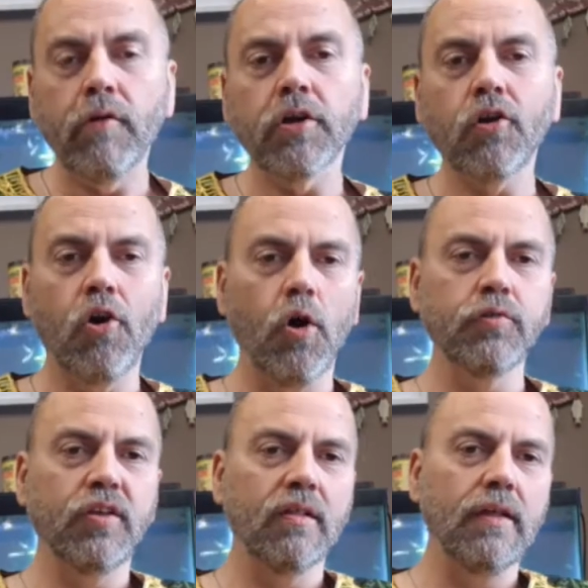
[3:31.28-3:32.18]
are
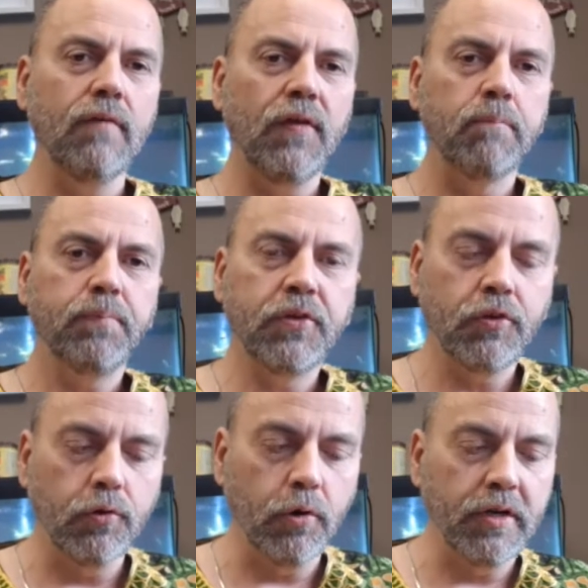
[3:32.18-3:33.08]
called to live in
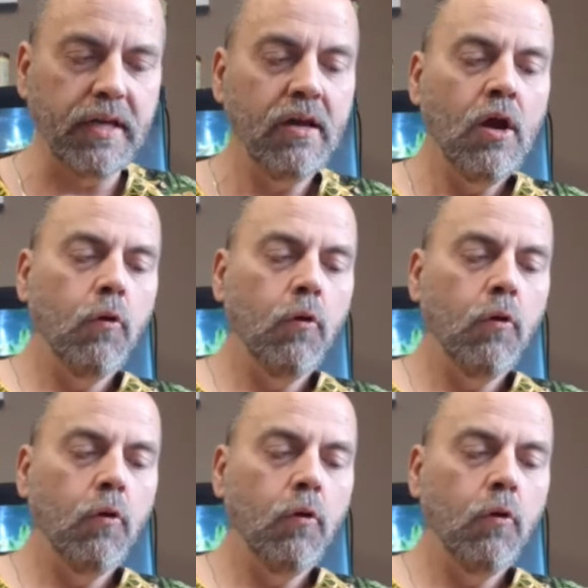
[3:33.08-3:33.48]
purity.